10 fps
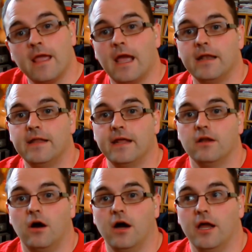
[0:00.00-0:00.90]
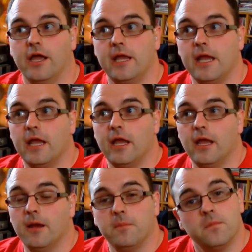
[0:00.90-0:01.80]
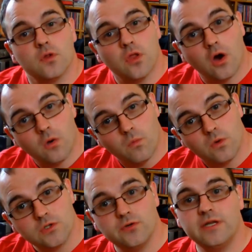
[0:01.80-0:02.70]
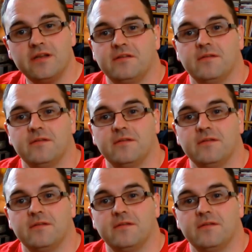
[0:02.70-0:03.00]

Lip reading: and then I put the hot water in,